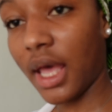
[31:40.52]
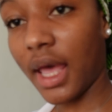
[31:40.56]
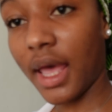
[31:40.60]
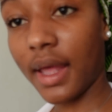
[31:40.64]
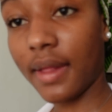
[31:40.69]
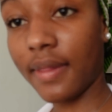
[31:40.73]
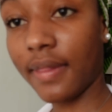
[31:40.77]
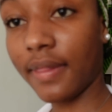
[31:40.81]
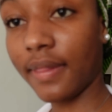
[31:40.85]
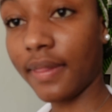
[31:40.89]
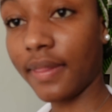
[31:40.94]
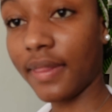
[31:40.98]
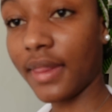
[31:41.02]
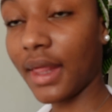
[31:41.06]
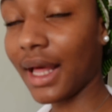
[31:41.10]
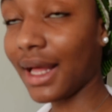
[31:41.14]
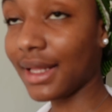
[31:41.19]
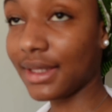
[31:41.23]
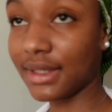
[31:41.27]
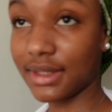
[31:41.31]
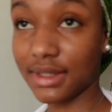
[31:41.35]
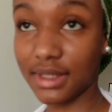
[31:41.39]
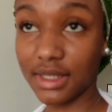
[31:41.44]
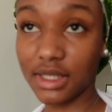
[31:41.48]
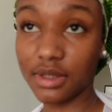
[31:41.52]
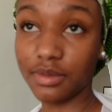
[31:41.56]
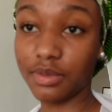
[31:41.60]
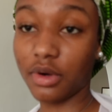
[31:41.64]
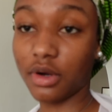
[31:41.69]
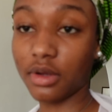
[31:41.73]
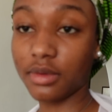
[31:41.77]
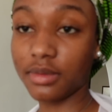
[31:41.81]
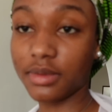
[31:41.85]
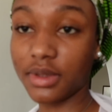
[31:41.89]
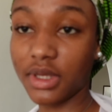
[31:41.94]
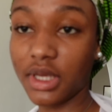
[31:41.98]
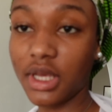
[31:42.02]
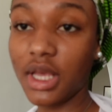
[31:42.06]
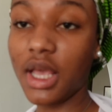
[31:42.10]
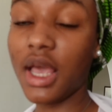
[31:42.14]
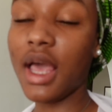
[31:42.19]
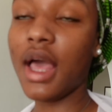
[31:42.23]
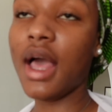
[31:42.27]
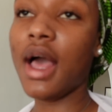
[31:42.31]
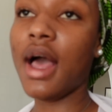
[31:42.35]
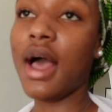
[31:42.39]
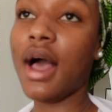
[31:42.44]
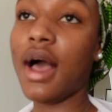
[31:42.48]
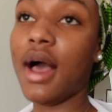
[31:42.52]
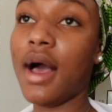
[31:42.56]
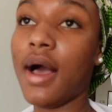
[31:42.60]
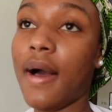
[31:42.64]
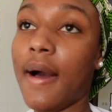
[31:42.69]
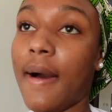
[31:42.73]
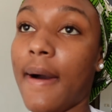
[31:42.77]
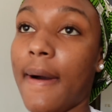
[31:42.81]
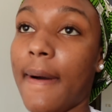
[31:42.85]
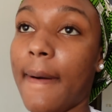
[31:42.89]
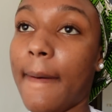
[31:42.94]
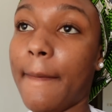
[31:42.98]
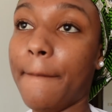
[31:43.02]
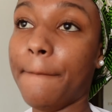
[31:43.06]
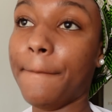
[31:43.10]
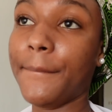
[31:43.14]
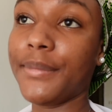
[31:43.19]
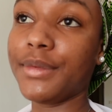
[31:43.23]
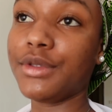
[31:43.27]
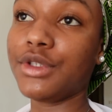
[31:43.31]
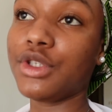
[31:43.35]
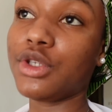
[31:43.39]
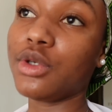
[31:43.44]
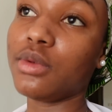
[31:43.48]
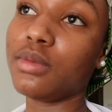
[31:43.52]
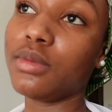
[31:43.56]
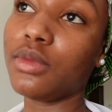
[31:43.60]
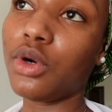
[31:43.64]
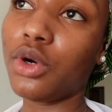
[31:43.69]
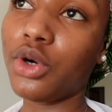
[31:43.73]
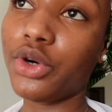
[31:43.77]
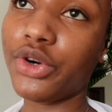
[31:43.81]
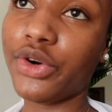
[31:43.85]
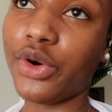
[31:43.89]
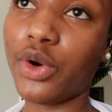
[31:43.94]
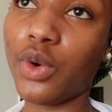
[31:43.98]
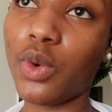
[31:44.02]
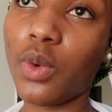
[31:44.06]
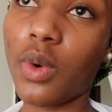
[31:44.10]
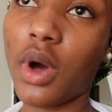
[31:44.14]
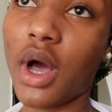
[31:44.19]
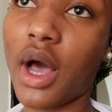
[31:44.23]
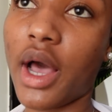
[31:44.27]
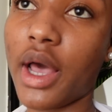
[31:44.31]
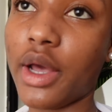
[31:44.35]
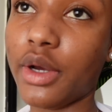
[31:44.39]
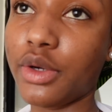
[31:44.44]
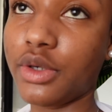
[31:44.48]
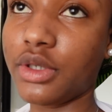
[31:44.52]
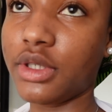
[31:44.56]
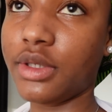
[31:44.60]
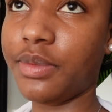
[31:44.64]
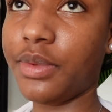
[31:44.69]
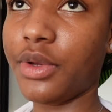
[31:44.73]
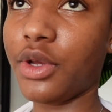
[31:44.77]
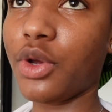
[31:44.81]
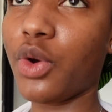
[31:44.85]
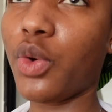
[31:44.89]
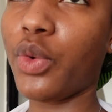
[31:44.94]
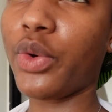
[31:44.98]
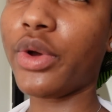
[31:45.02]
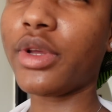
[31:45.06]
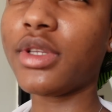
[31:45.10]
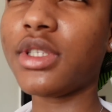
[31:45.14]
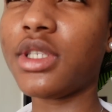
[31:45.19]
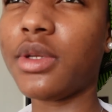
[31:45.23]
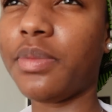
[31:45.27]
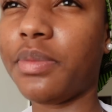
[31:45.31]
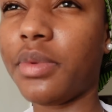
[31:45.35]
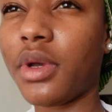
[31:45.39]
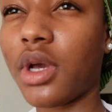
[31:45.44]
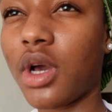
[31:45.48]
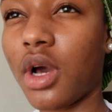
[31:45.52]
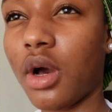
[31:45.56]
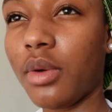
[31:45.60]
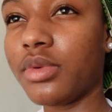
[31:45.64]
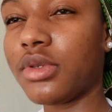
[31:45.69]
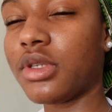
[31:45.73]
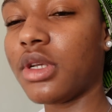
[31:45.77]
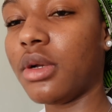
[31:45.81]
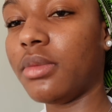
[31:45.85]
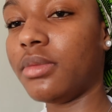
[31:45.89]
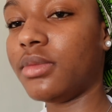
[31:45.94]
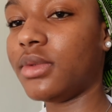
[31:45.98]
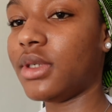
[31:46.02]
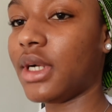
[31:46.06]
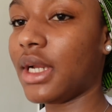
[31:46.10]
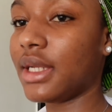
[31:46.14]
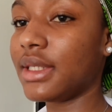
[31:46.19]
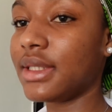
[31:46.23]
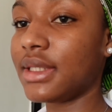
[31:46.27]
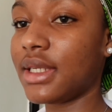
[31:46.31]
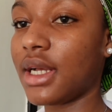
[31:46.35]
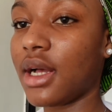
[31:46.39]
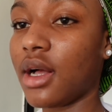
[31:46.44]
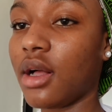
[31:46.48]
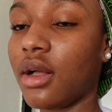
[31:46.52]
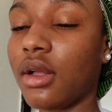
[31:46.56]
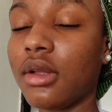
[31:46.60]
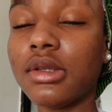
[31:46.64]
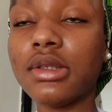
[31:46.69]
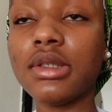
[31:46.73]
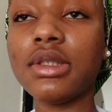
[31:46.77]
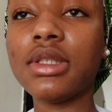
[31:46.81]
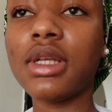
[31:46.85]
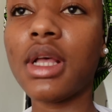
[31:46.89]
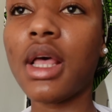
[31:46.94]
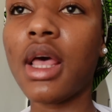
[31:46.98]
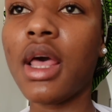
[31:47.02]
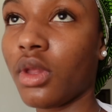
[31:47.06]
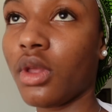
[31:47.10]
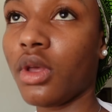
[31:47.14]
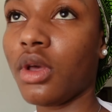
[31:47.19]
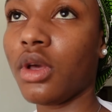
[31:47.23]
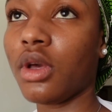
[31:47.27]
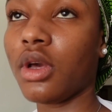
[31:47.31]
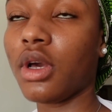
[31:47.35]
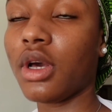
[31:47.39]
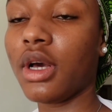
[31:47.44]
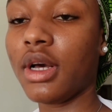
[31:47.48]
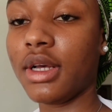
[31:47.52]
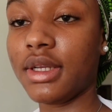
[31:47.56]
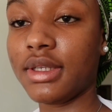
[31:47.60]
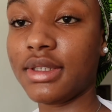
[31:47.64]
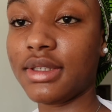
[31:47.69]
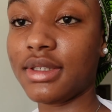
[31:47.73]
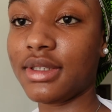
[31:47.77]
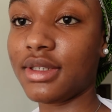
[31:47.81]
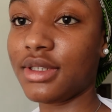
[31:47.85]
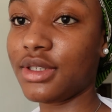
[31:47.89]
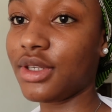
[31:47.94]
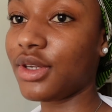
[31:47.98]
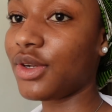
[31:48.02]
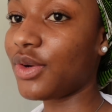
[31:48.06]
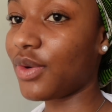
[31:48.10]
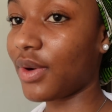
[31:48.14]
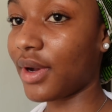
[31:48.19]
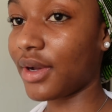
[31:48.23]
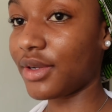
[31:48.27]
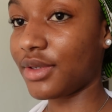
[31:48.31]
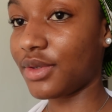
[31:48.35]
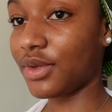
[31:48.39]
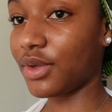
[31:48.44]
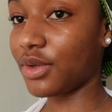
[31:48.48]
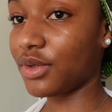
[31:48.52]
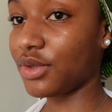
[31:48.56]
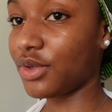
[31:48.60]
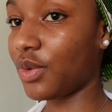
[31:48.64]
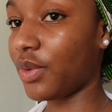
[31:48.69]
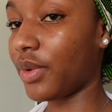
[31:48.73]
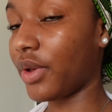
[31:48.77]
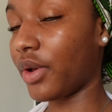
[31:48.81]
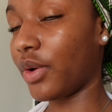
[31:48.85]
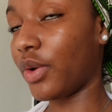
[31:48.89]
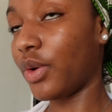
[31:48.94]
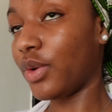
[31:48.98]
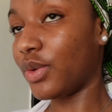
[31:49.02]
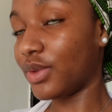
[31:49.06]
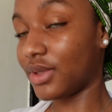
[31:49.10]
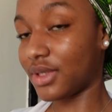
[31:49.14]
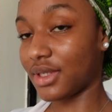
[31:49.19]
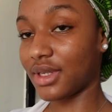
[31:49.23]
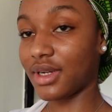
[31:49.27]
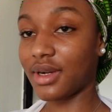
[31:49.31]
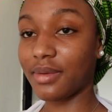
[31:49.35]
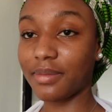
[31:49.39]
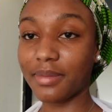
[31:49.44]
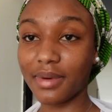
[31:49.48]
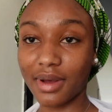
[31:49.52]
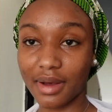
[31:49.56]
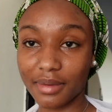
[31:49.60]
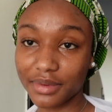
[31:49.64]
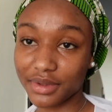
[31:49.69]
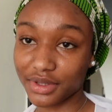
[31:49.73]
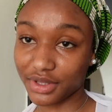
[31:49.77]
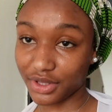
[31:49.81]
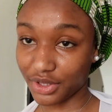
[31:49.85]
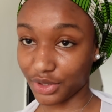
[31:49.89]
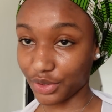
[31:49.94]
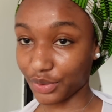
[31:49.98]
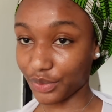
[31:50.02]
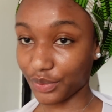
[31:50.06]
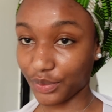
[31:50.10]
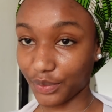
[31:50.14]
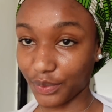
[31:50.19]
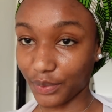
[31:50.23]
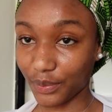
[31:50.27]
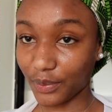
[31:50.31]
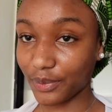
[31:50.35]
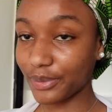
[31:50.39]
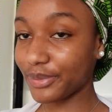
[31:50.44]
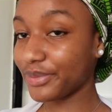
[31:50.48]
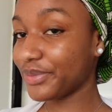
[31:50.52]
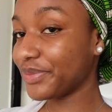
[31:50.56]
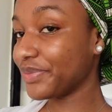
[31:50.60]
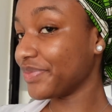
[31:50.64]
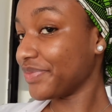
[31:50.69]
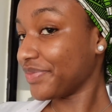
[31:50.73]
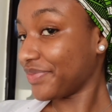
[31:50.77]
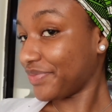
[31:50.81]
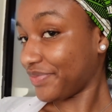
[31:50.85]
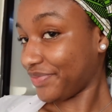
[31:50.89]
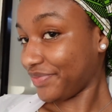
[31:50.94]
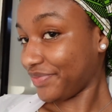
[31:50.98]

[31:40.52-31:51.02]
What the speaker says: And that's it probably. Tomorrow I would be going to pick up some rentals, cause you know I told you we are hosting a barbecue. So